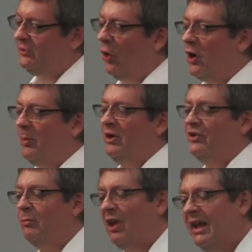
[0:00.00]
and talk about
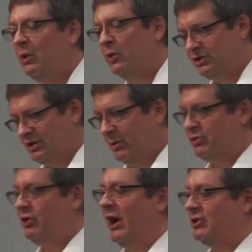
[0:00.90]
some language
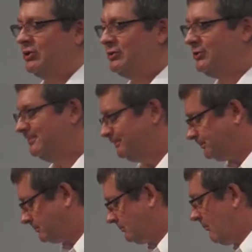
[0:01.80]
abstractions.
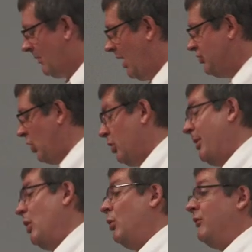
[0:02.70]
And talk
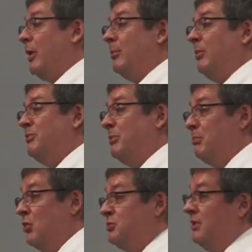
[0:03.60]
about one of our
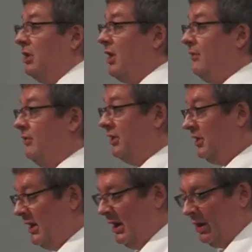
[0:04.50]
most
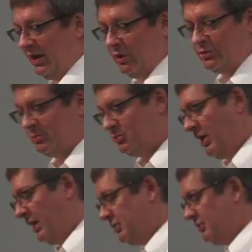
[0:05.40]
beloved language
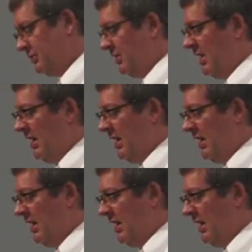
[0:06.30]
abstractions,